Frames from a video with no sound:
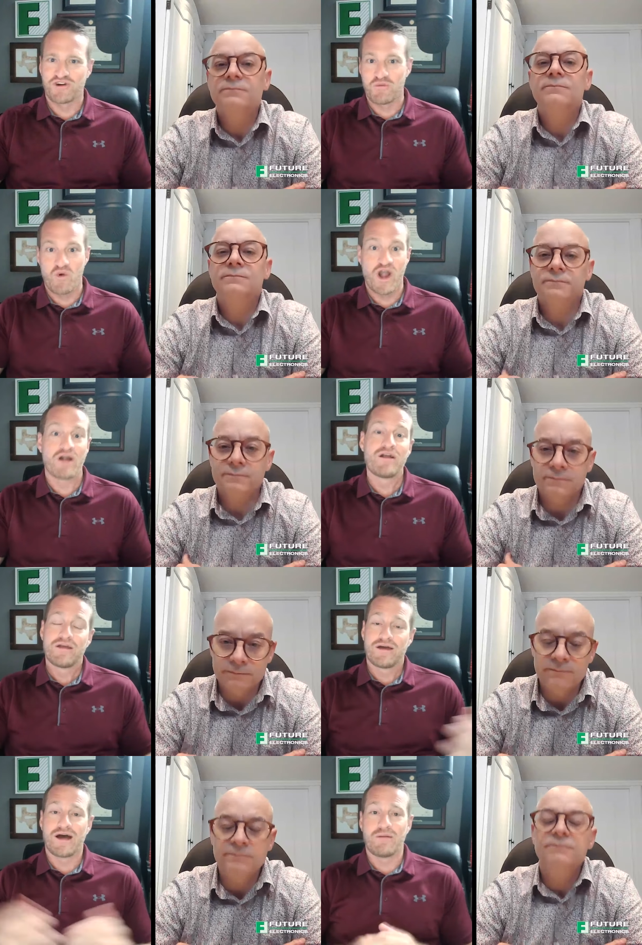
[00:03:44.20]
Speaker 1: the firmware,
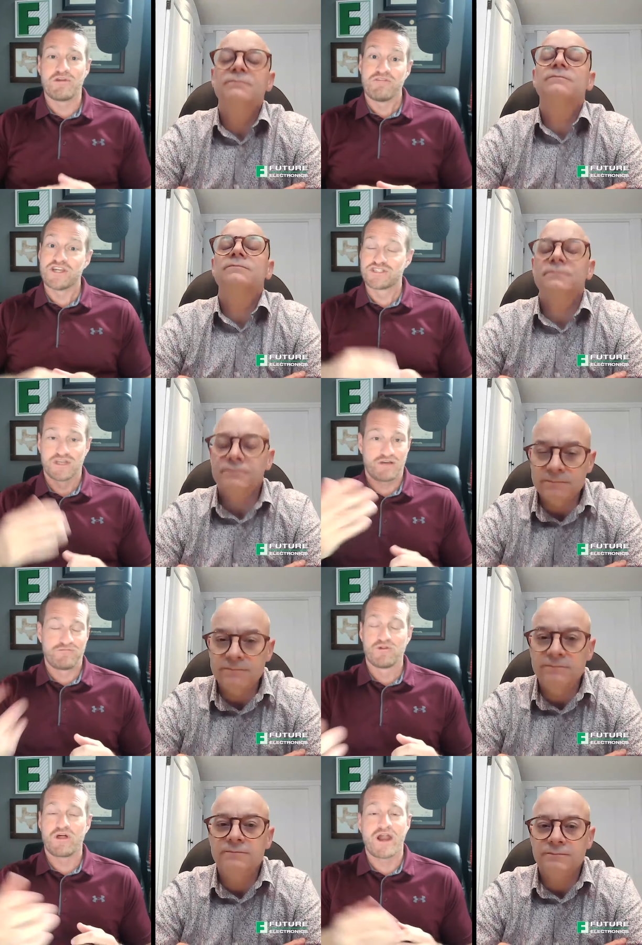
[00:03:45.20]
um, and eventually a
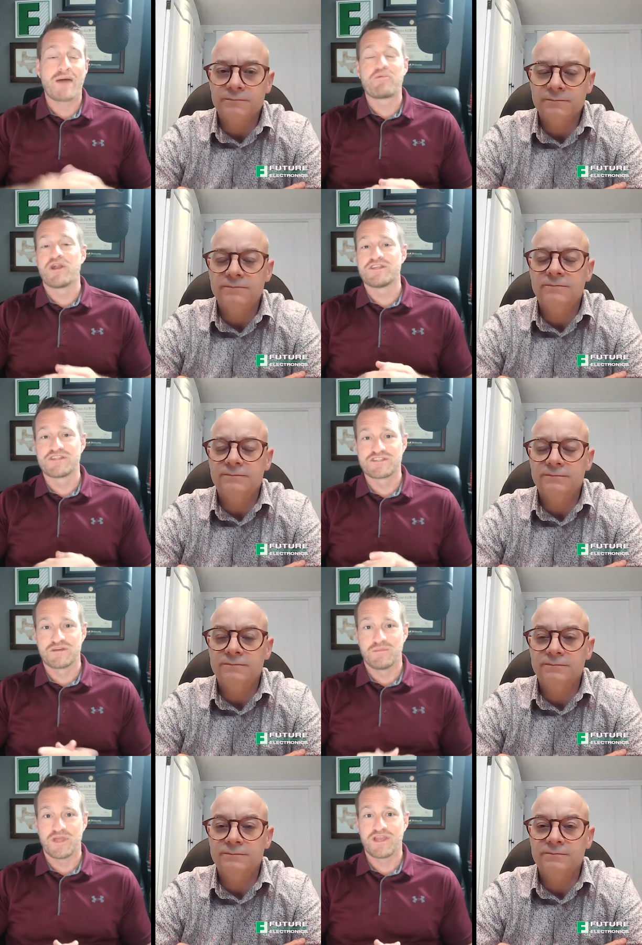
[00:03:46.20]
full on operating
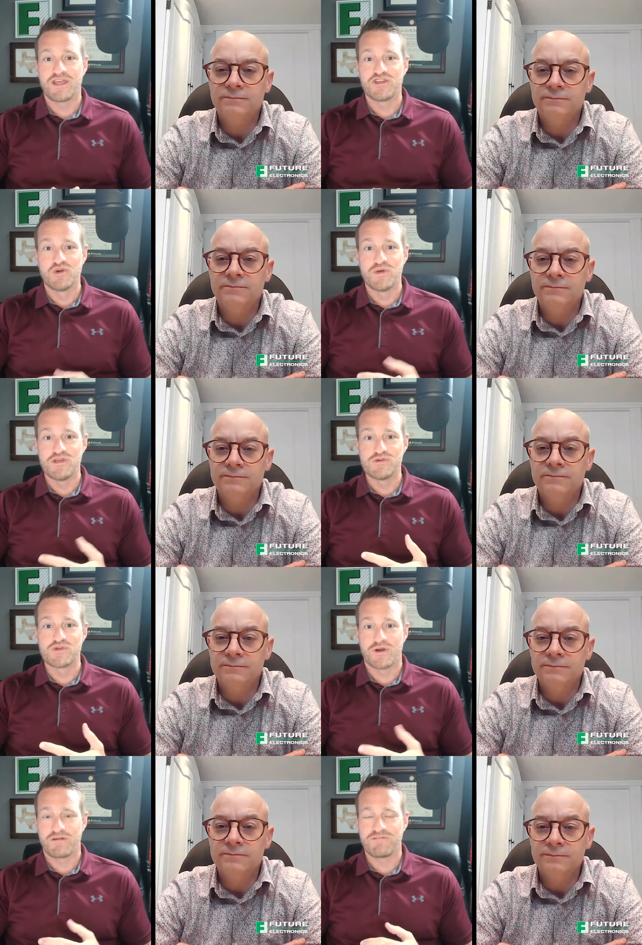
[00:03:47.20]
system and, and GUI
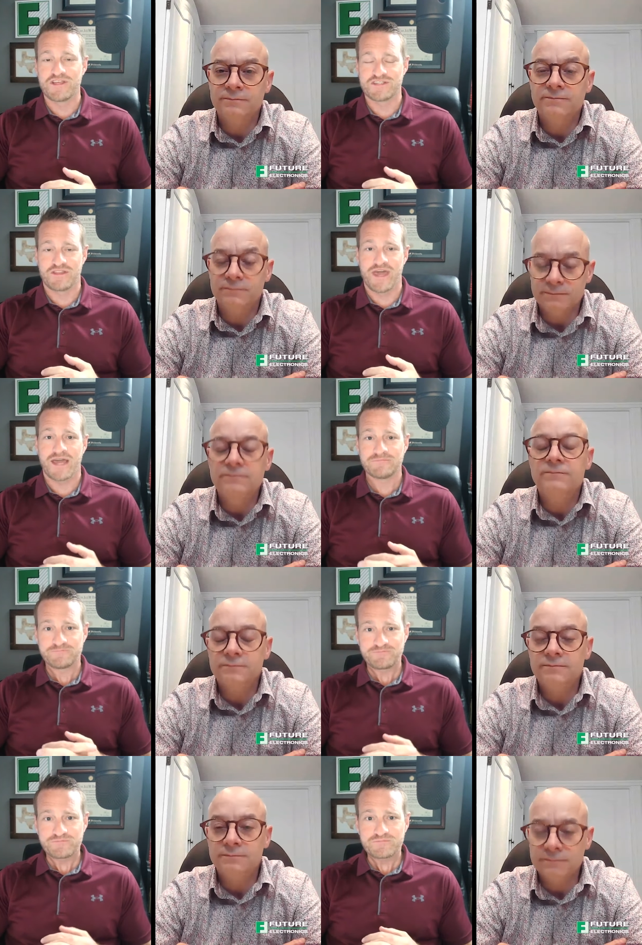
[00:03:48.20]
user interface on that.
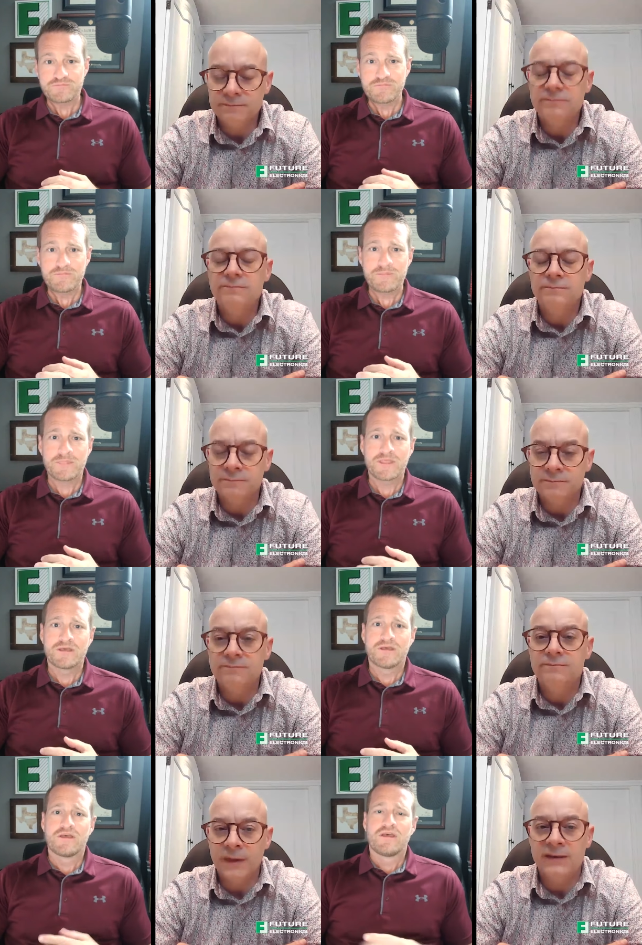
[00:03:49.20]

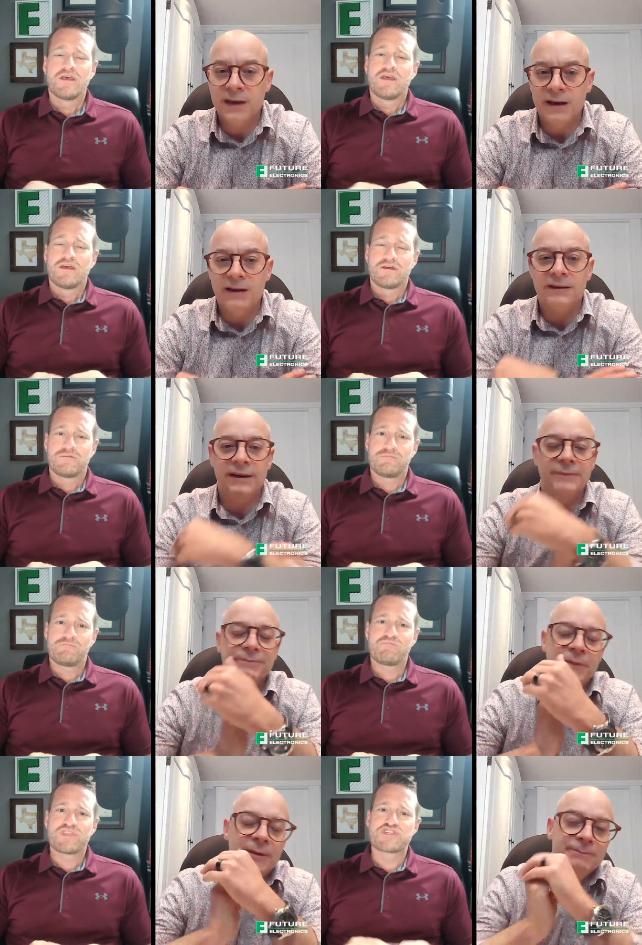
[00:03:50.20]
Speaker 2: Exactly, yeah, yeah.
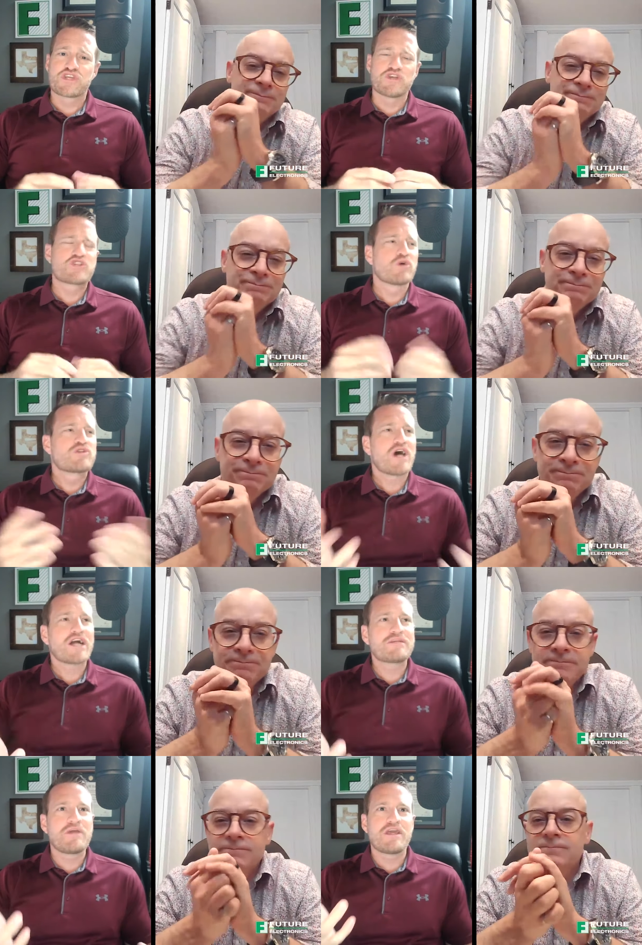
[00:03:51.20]
Speaker 1: So, so
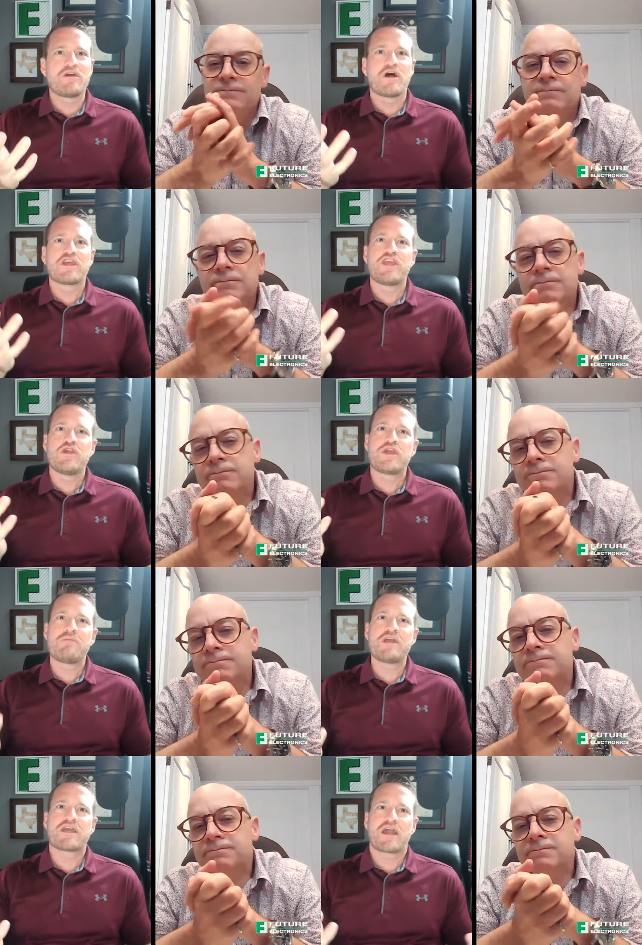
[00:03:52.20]
talk to me. Uh, can you
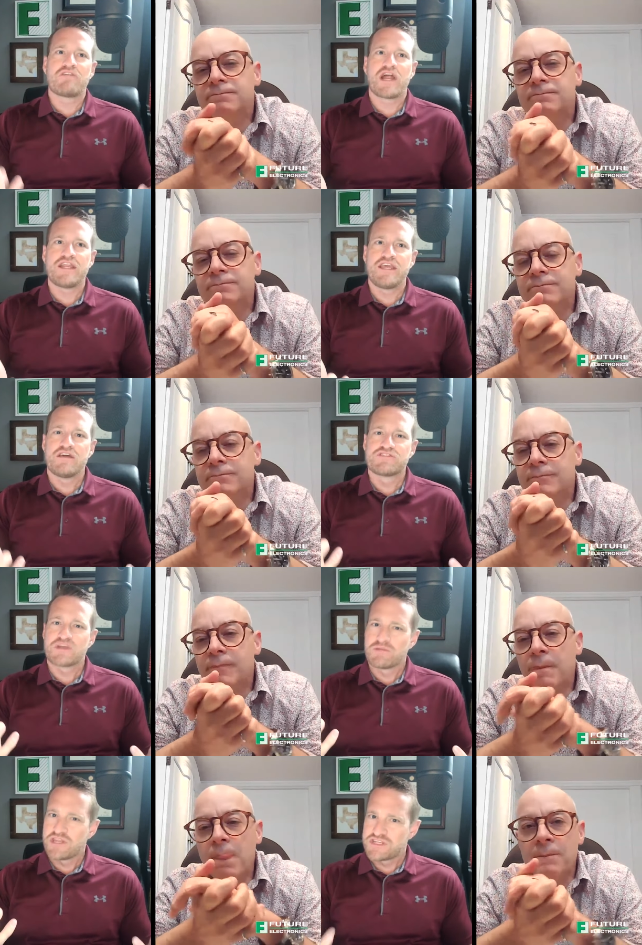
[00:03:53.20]
give me kind of an idea of
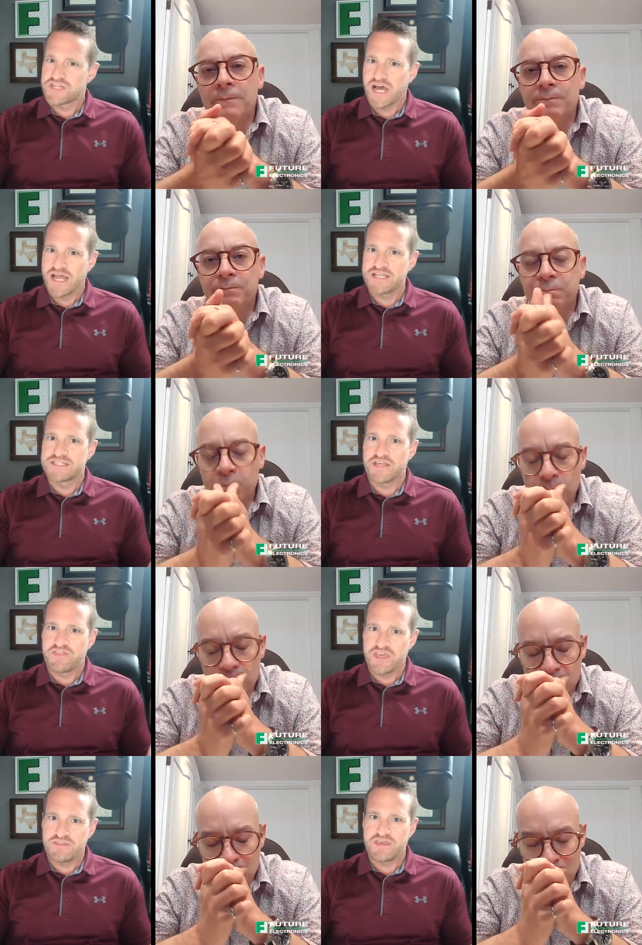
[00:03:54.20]
some of the designs
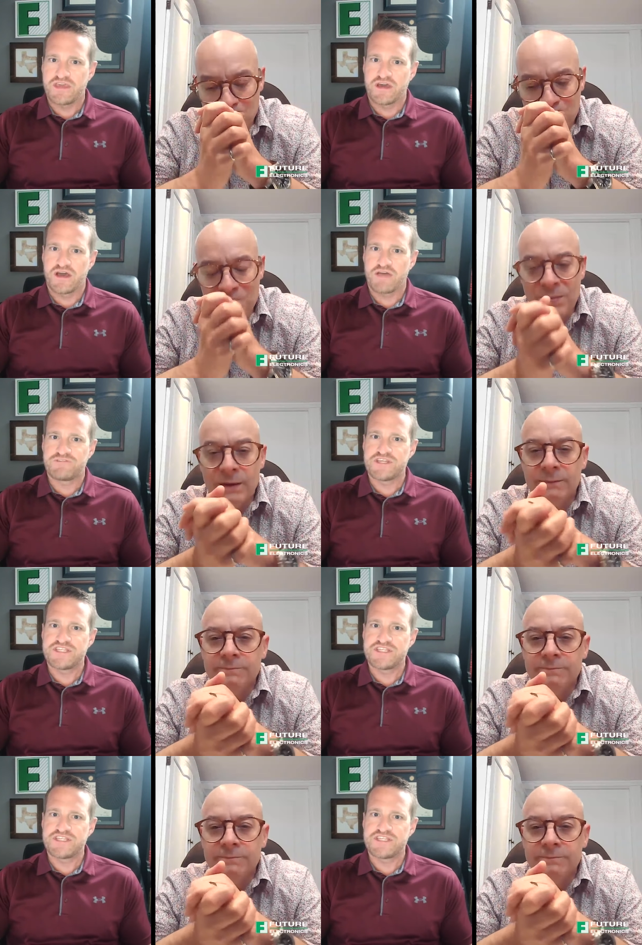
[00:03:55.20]
that the the uh,